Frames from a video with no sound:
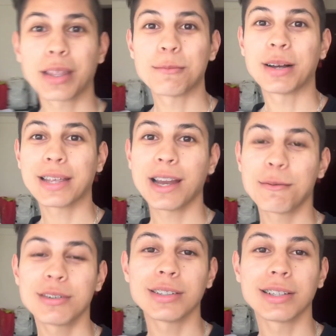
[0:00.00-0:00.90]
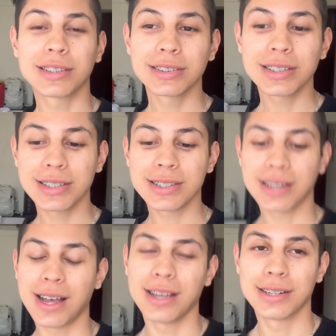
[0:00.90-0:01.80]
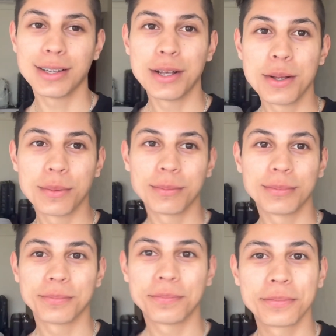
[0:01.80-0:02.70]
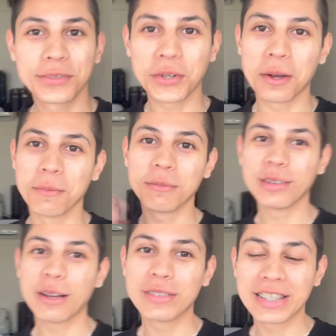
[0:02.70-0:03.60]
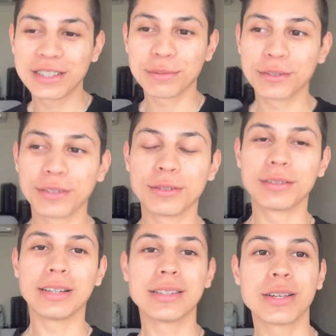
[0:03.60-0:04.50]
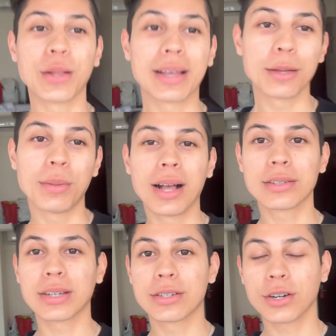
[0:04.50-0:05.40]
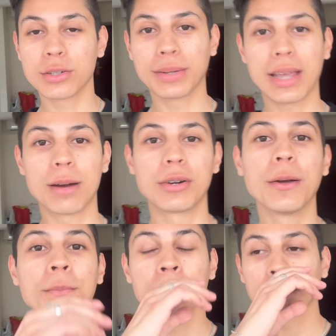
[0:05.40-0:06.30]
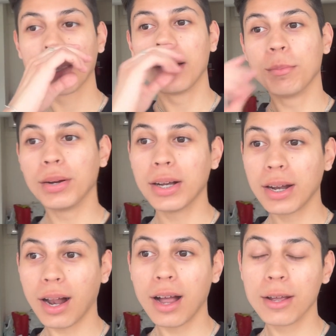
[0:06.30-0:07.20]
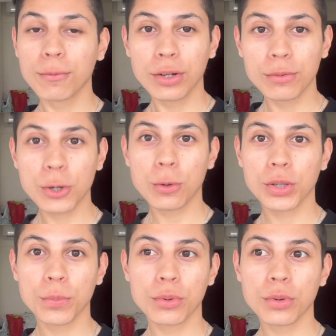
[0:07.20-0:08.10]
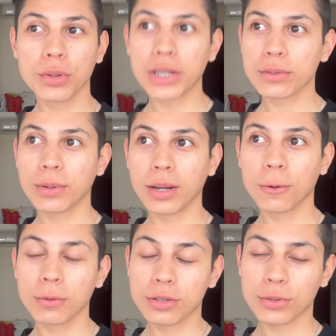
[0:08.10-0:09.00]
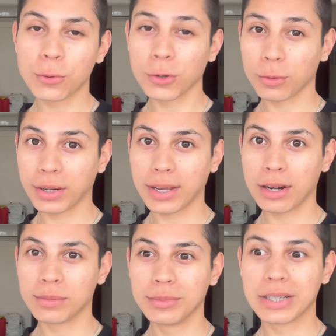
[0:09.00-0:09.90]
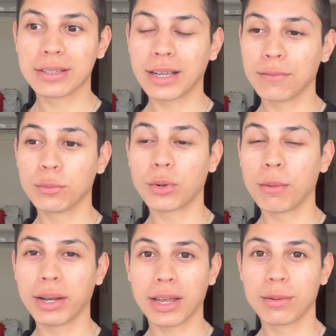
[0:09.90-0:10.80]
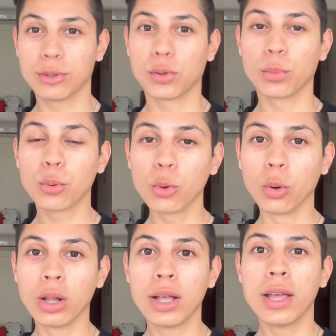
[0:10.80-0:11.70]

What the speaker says: My camera literally just died. So I'm having to use my phone until I get back so I can charge my camera. But I will record the pool. That's why I was recording on my camera because I haven't brought my camera to the pool